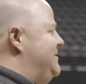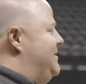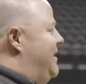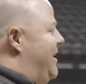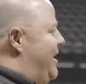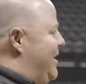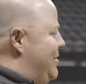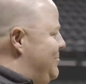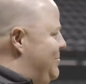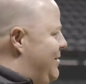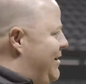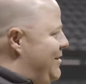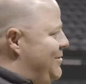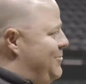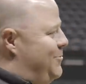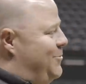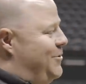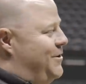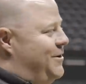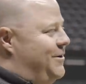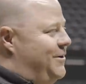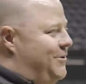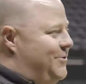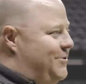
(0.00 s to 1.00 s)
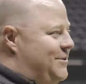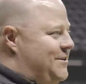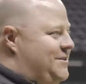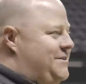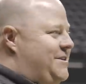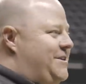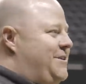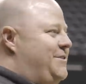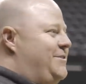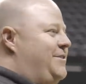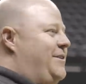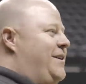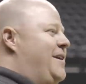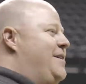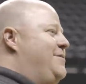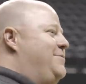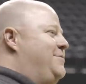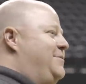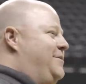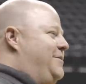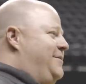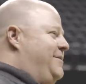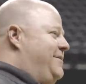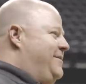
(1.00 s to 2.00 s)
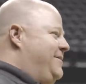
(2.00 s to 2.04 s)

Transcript: Designed by the one and only Tinker Hatfield.